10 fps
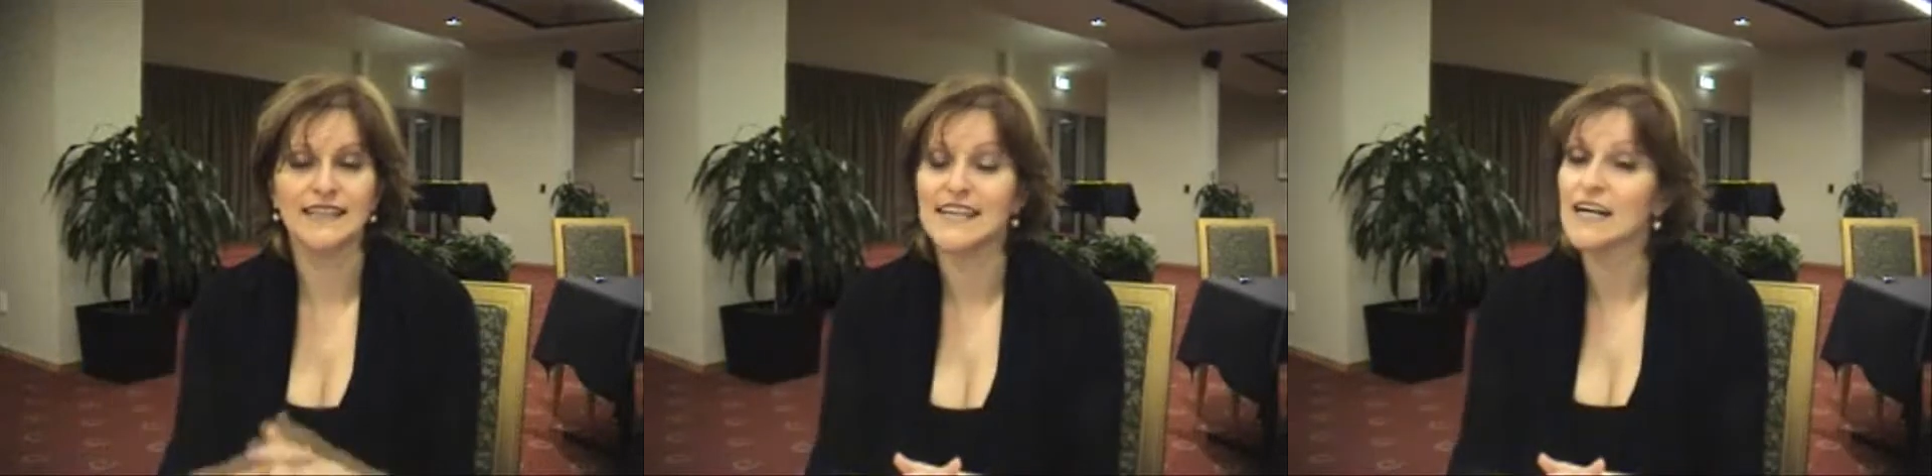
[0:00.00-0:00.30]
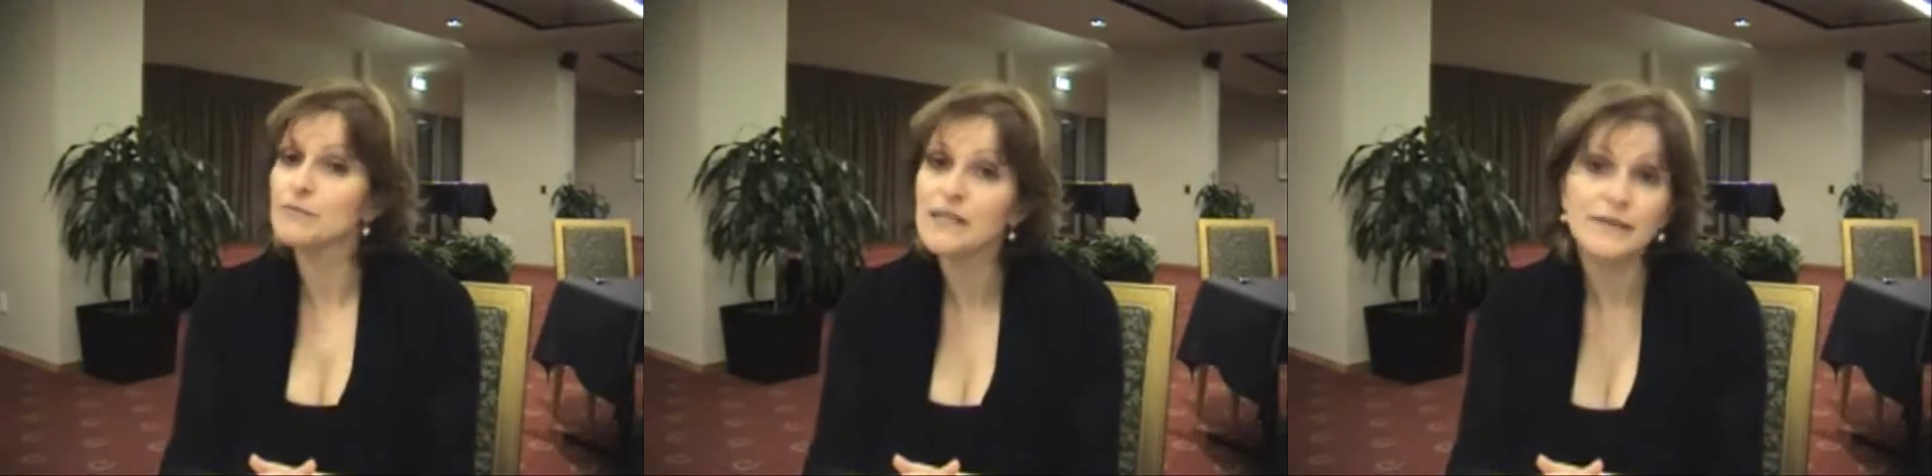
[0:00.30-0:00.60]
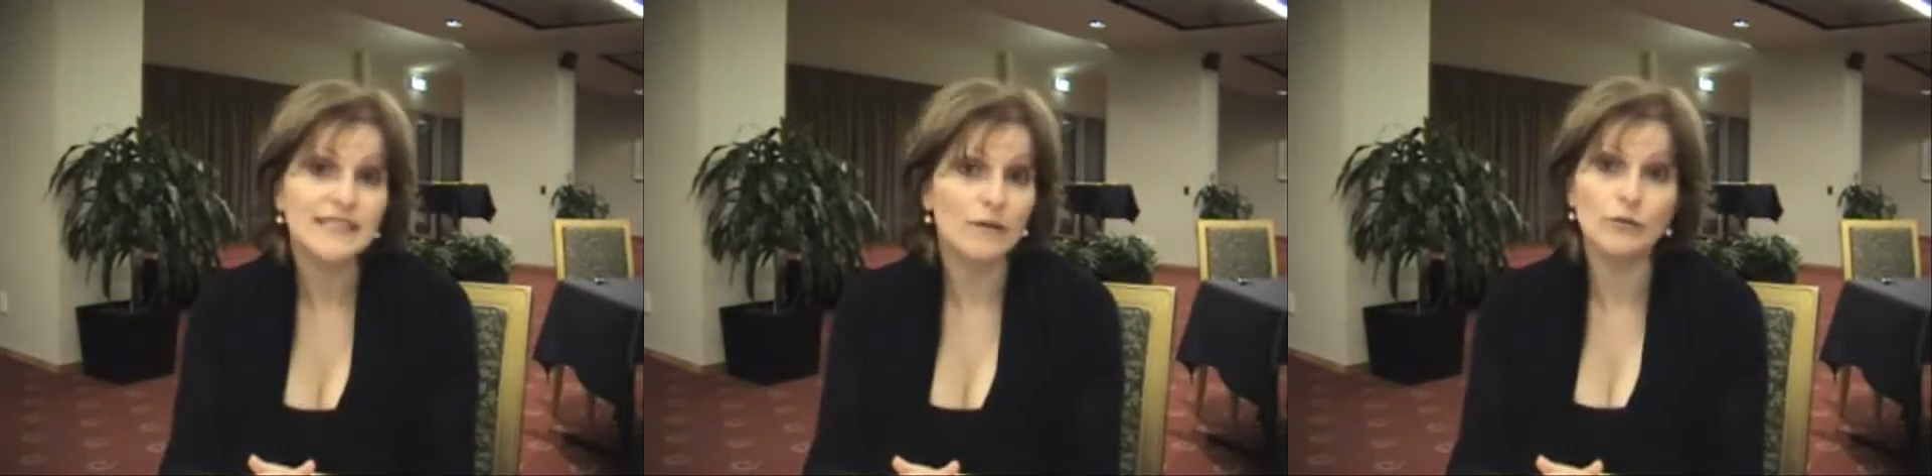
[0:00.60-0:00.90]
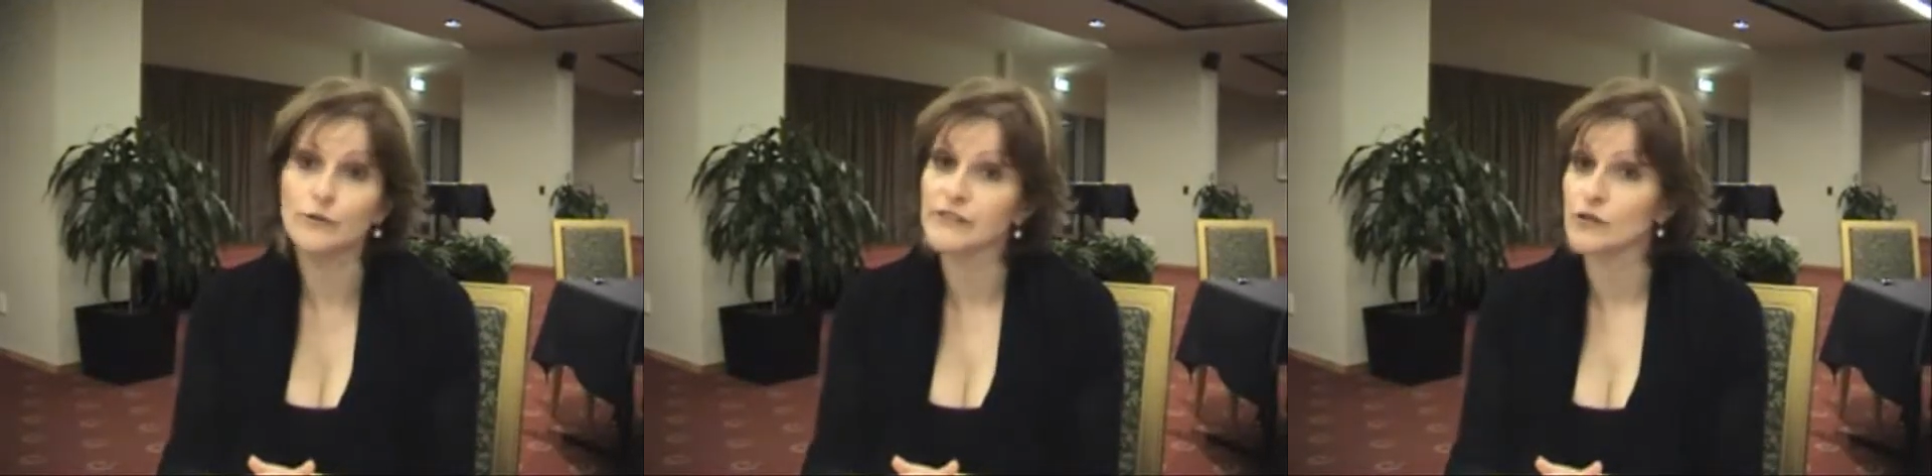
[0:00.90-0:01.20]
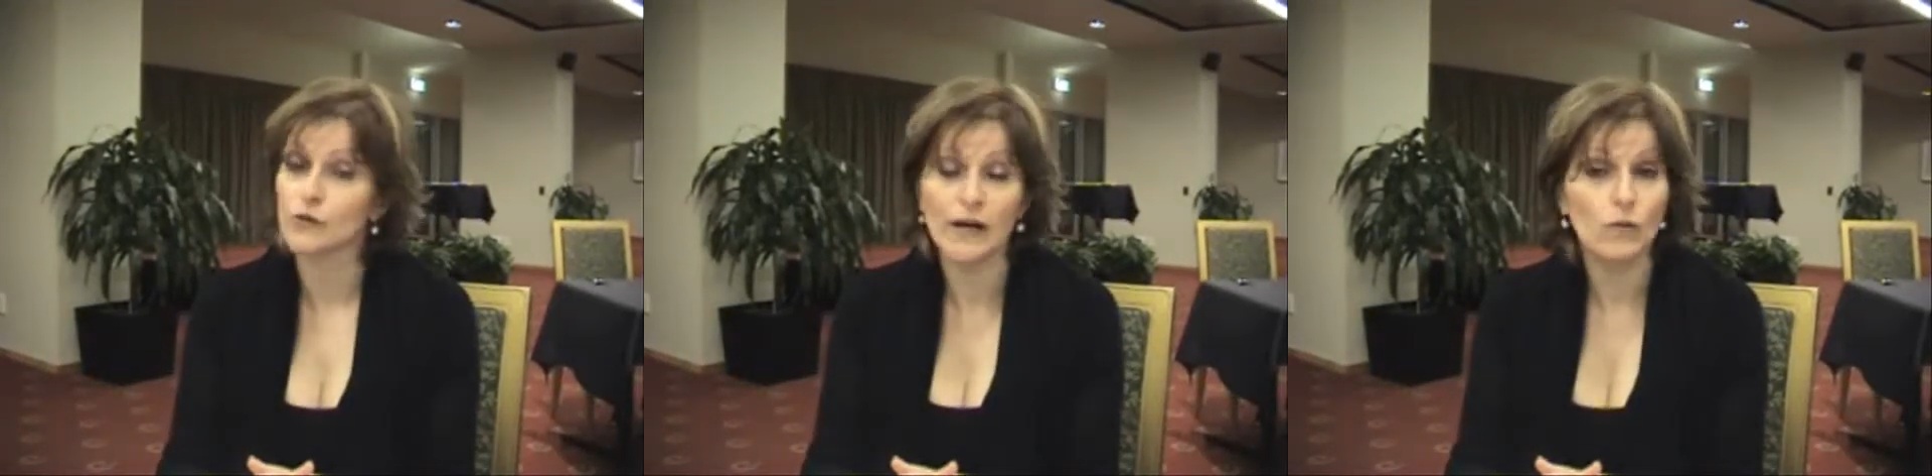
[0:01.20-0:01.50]
And Young BPW is
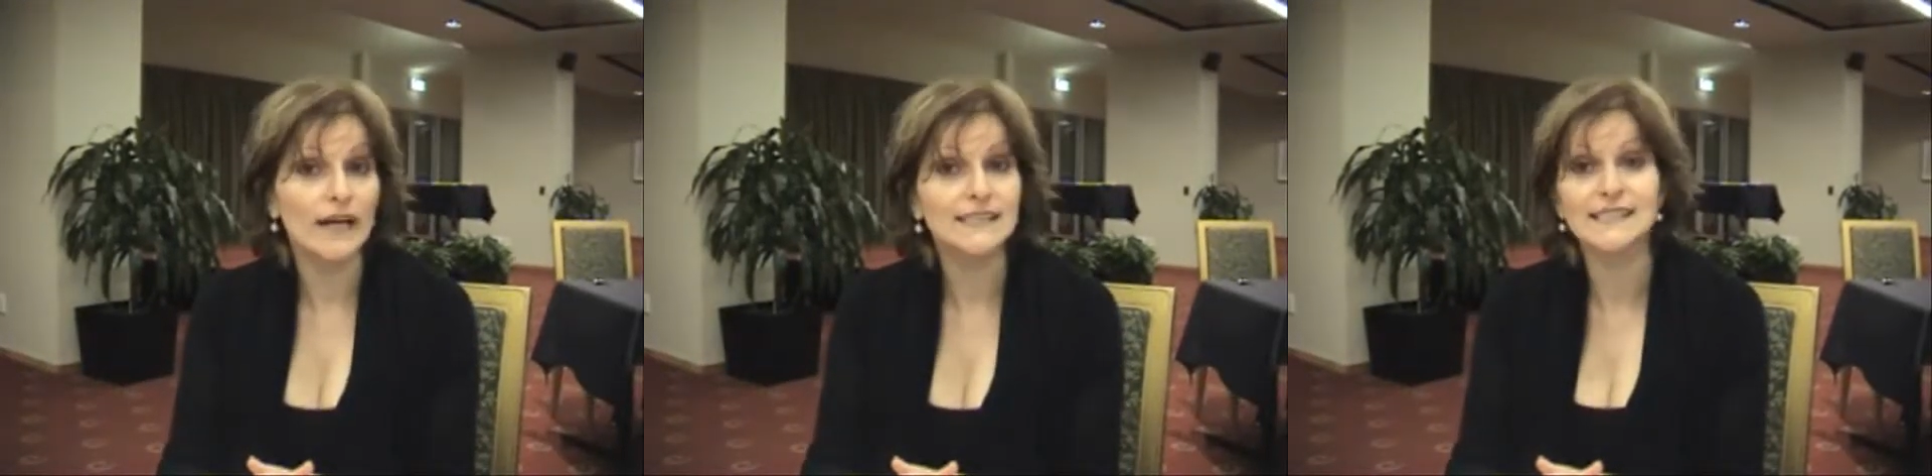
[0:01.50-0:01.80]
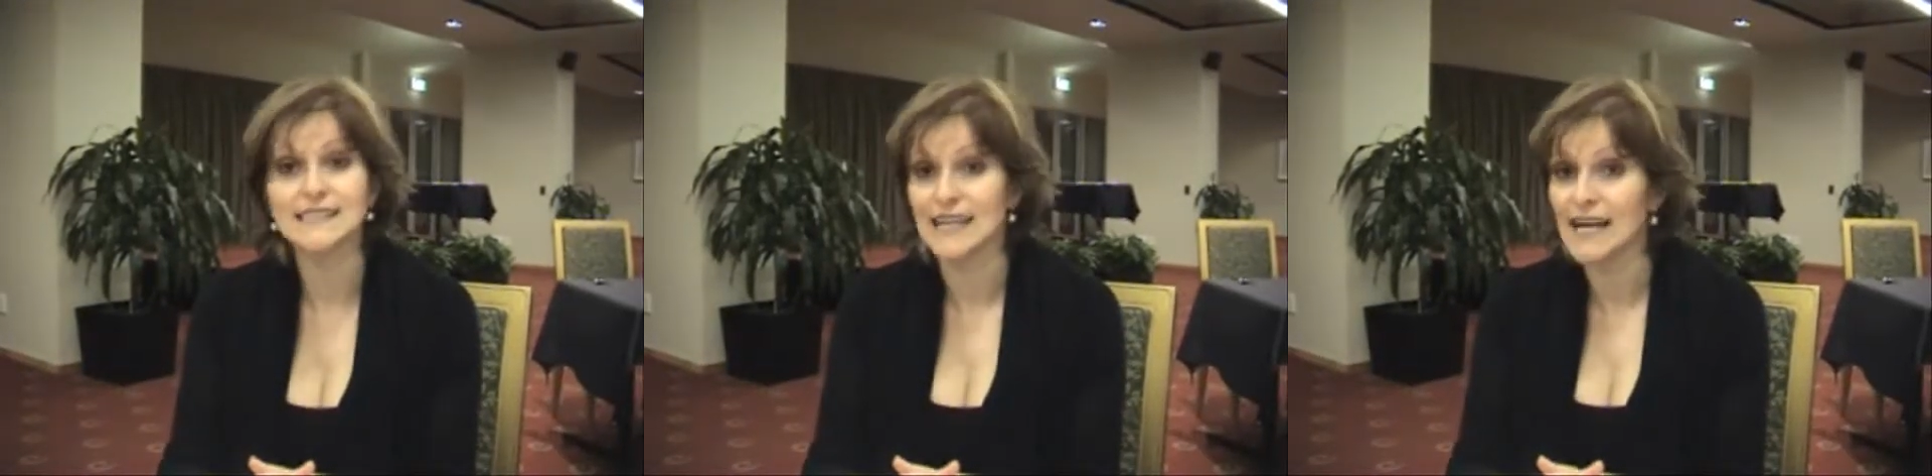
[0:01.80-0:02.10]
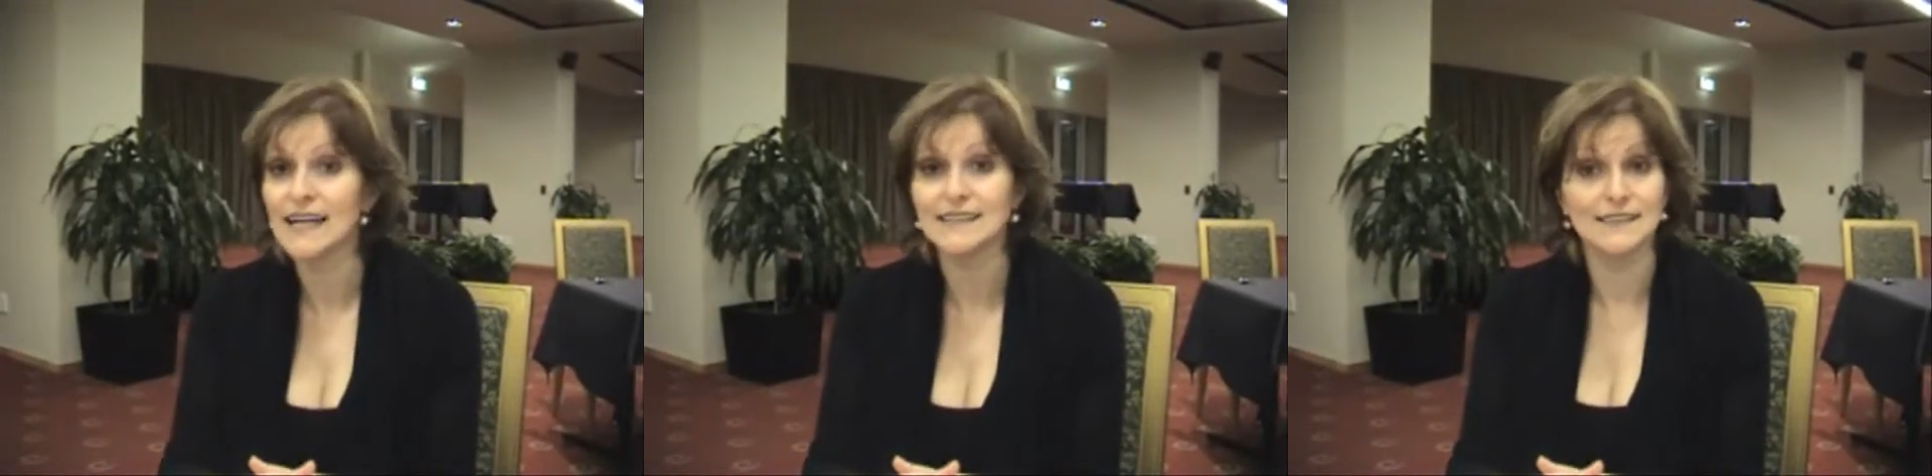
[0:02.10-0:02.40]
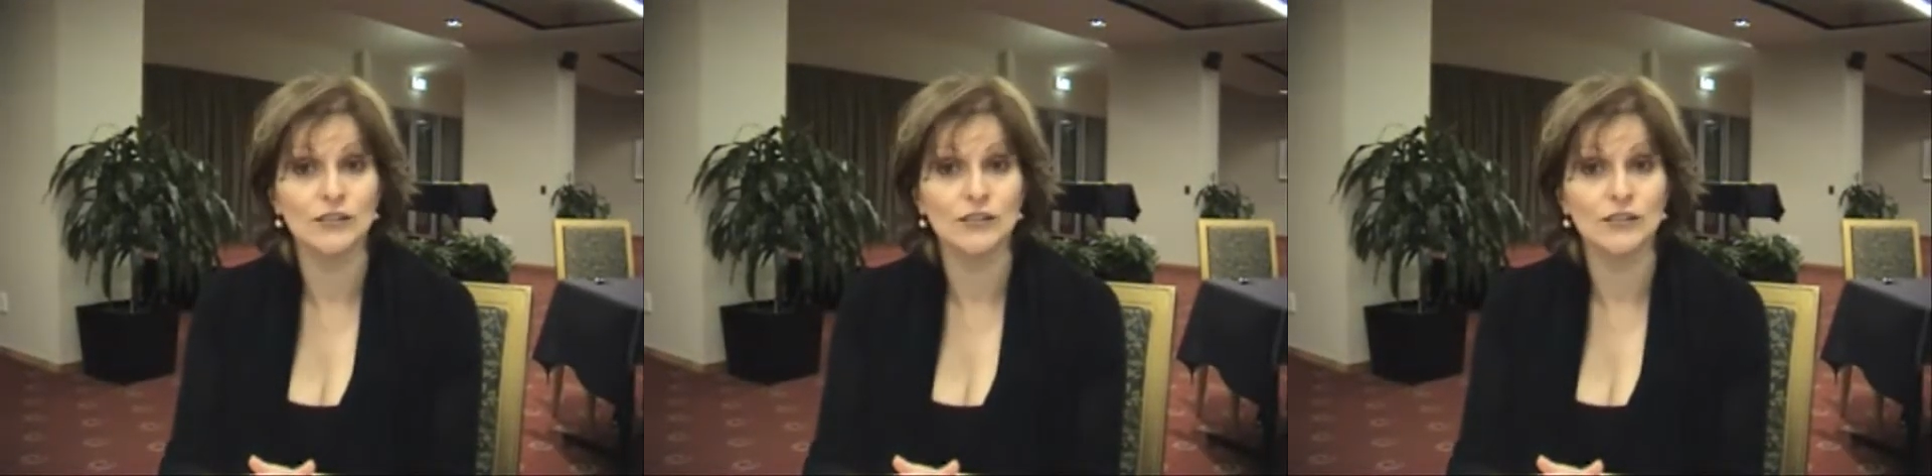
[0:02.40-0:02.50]
a great way to start,